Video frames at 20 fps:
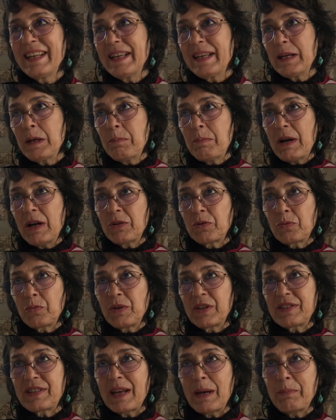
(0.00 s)
about
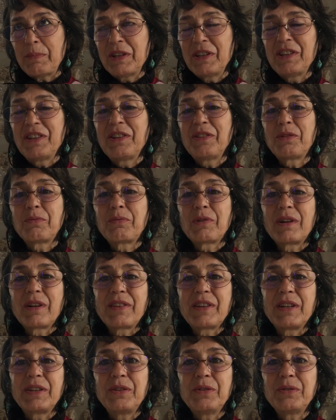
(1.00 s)
what's happening in the world
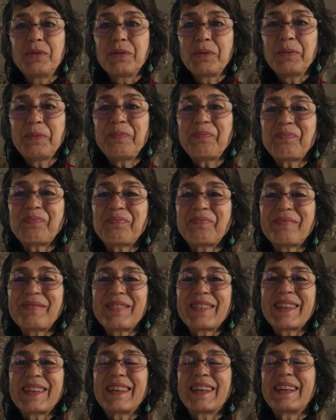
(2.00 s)
than you do.
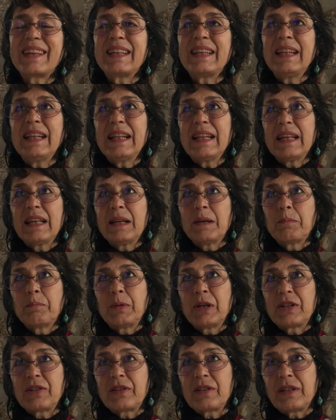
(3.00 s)

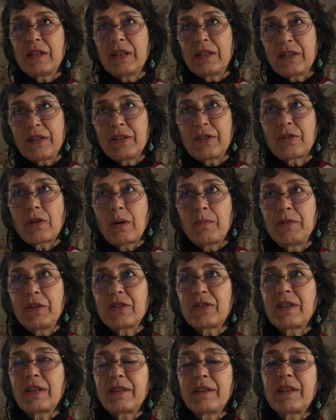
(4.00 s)
But it is
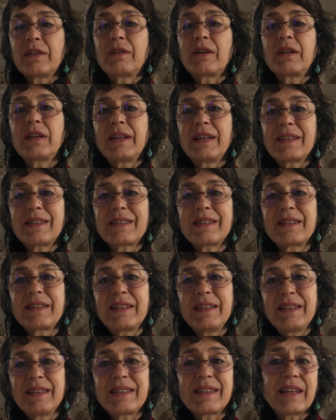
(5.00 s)
obvious that there are less
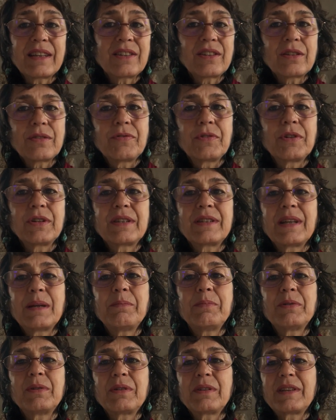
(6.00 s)
insects, for
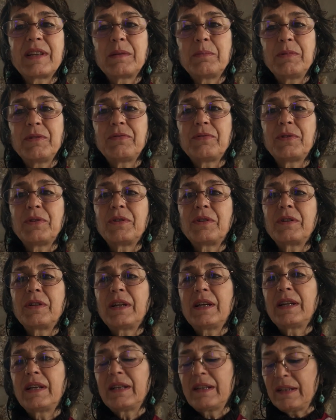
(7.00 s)
example, than before,
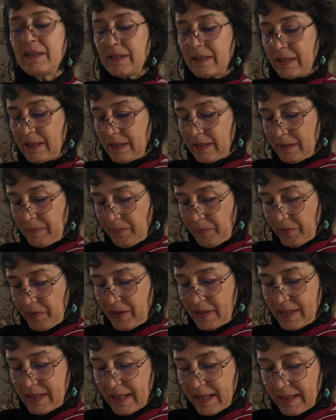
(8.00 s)
and
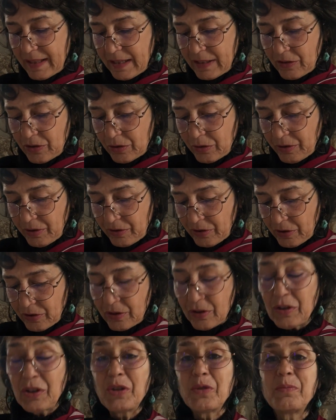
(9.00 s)
things like that. So this is
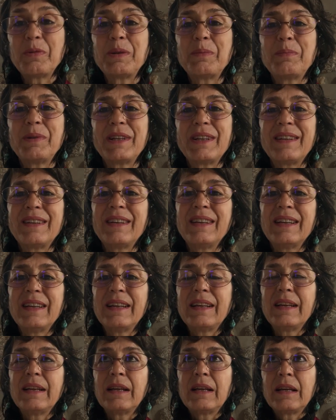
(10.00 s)
the human being
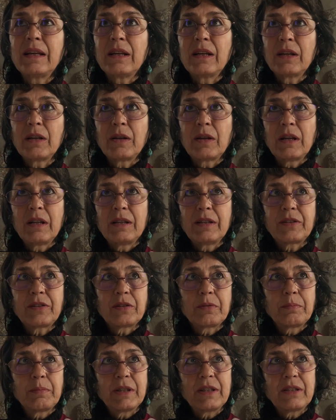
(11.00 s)
a
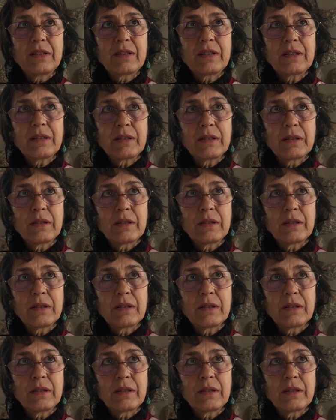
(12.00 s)
little bit